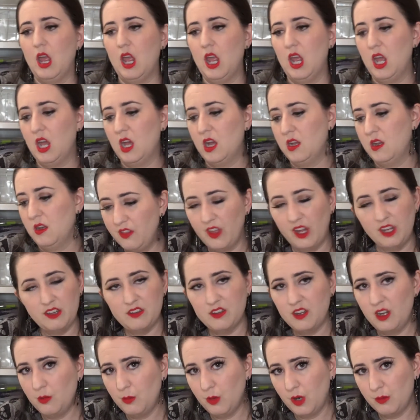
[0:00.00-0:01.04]
And
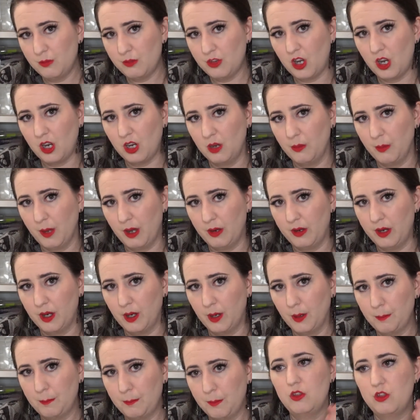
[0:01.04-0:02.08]
that's not what I'm talking about
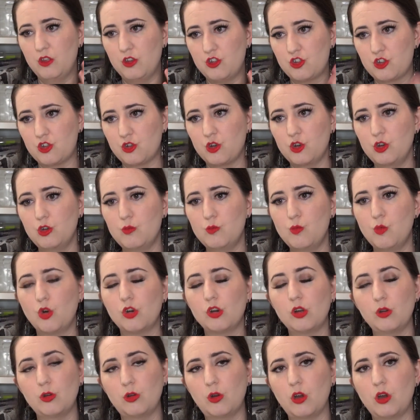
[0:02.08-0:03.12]
here. The true
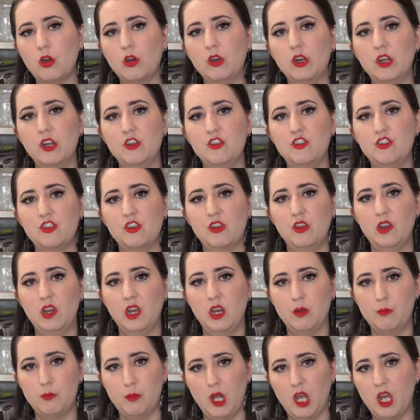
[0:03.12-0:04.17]
moral courage
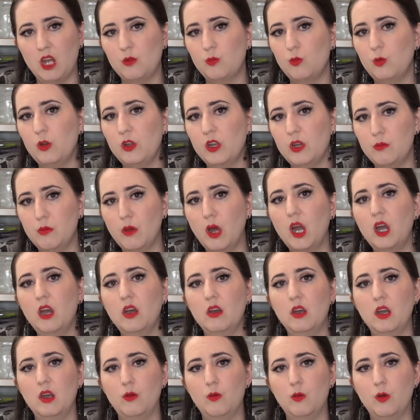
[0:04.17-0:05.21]
that a man will
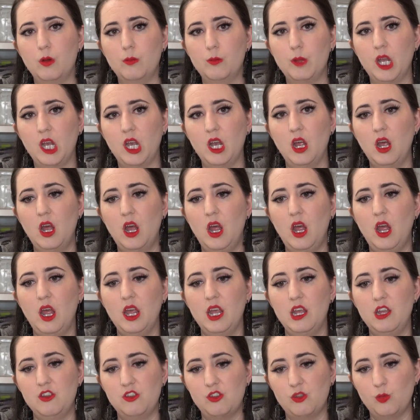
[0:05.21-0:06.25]
admire in a woman
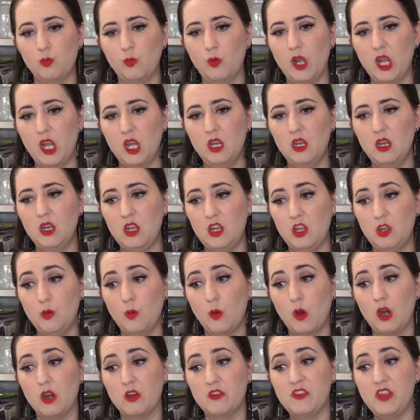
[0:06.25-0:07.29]
is when
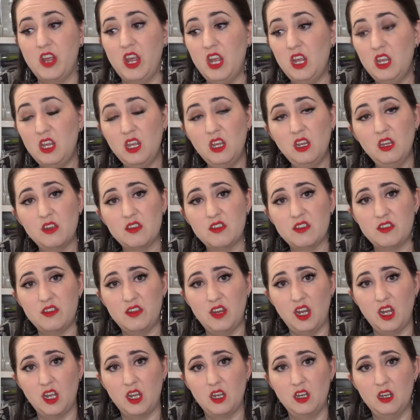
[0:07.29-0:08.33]
you are taking a
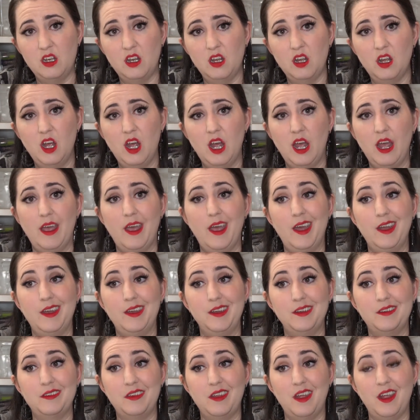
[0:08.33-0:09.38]
stand and
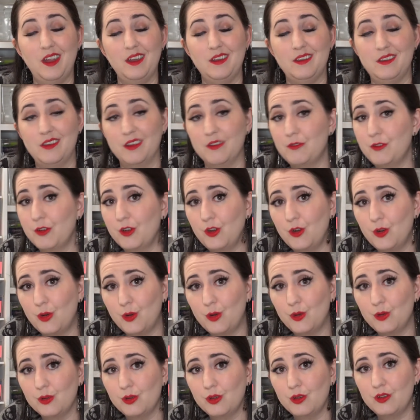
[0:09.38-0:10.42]
it's a
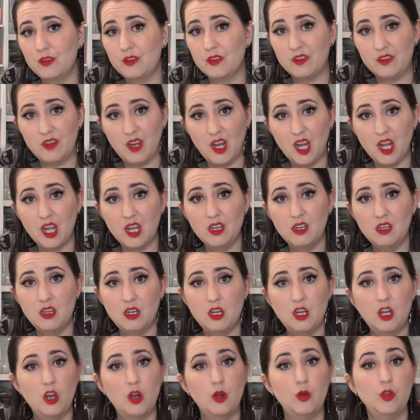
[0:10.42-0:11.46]
difficult stand,
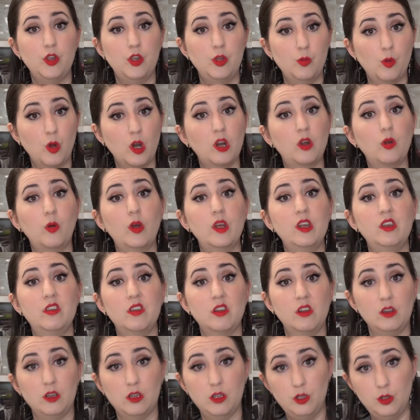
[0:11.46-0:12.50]
you know, you are going
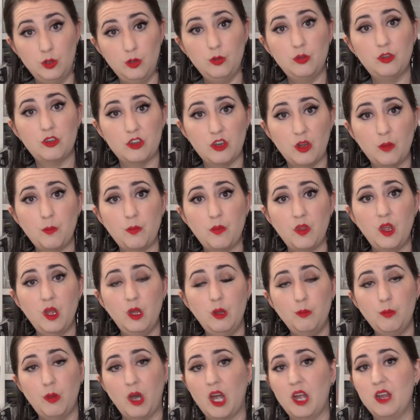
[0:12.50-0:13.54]
to lose
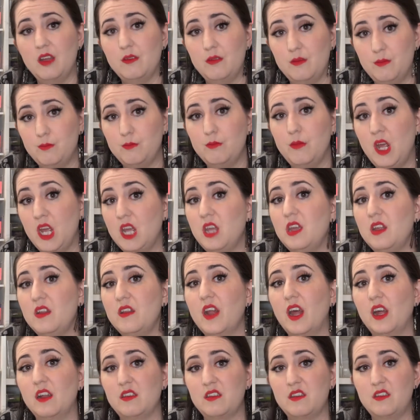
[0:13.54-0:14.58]
something by making
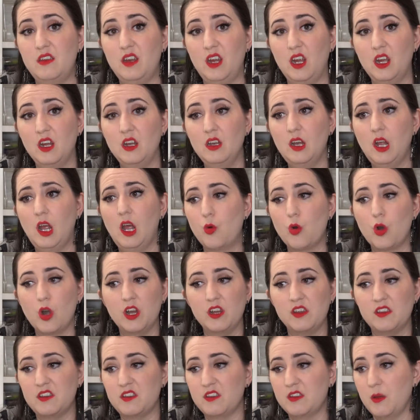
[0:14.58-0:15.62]
that stand, or
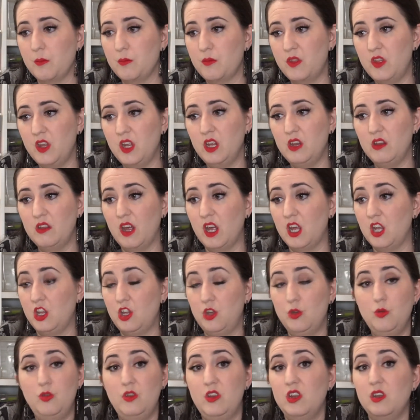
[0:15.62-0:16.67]
it's something that
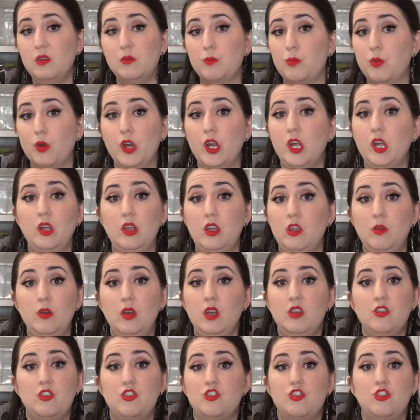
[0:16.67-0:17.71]
you didn't bring, you
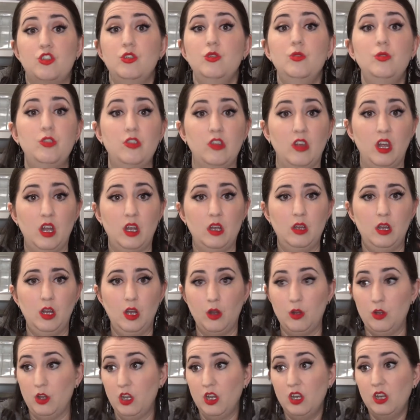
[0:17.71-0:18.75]
didn't choose it. You
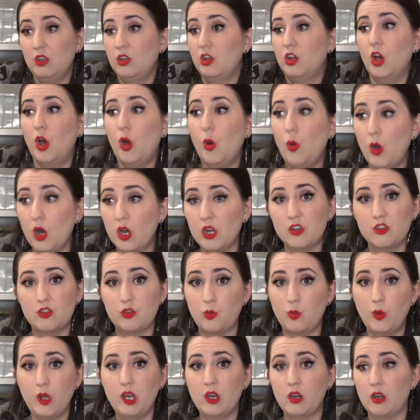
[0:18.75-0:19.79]
know, you didn't go on
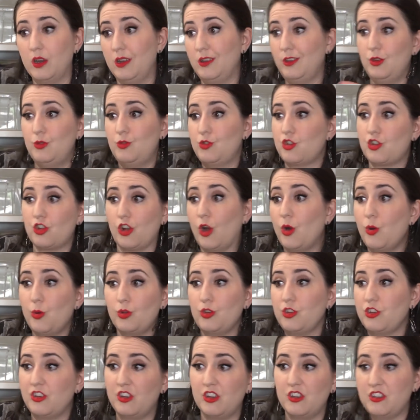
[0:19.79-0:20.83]
Twitter and you
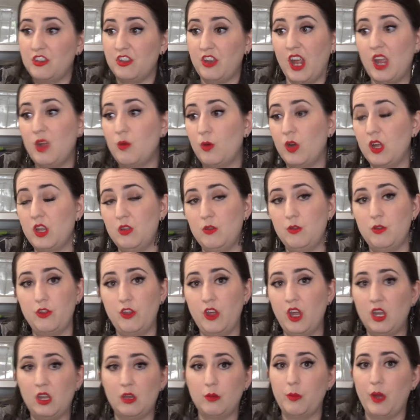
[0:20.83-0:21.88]
chose to say what you
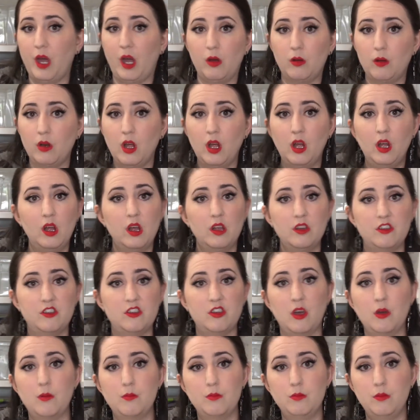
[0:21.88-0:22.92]
think about
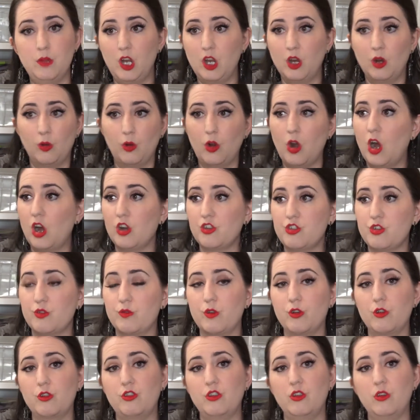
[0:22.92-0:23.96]
some, you know,
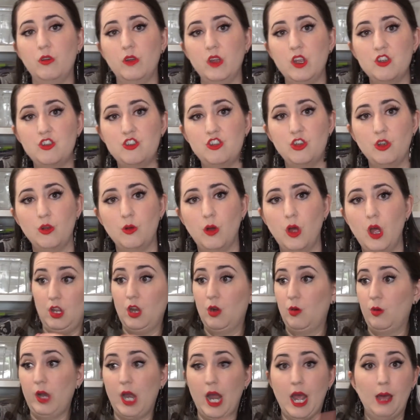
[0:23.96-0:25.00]
controversial issue. You
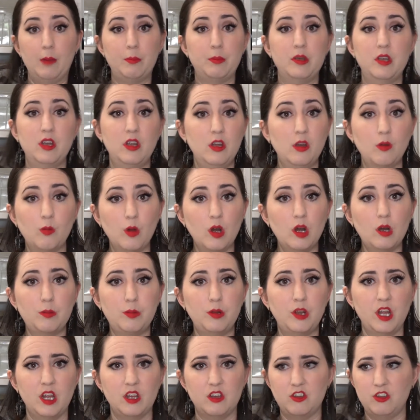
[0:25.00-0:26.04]
know, it happened at your
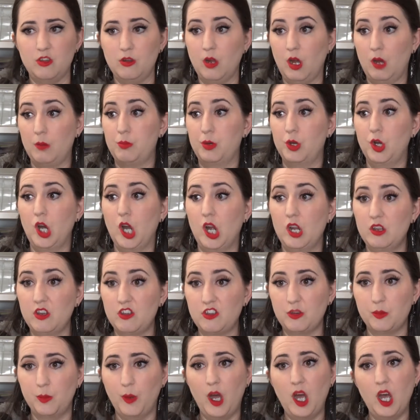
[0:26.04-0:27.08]
workplace. You got put on the
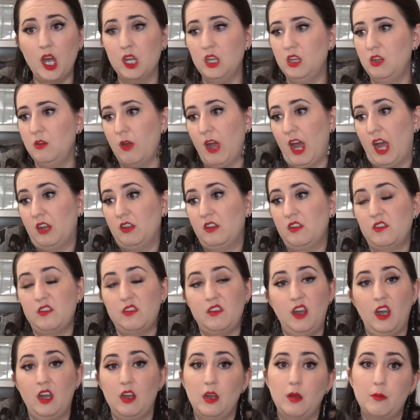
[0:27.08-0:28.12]
spot and you had to
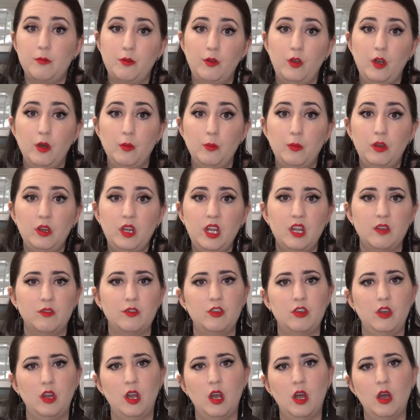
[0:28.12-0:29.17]
stand up for your
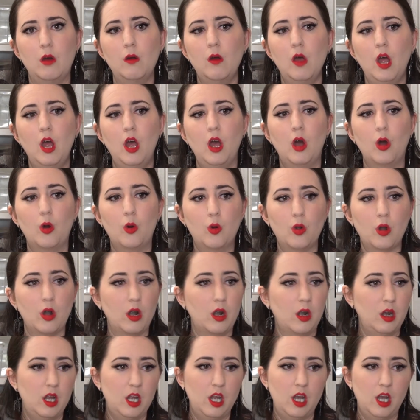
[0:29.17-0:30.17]
beliefs, you know, or,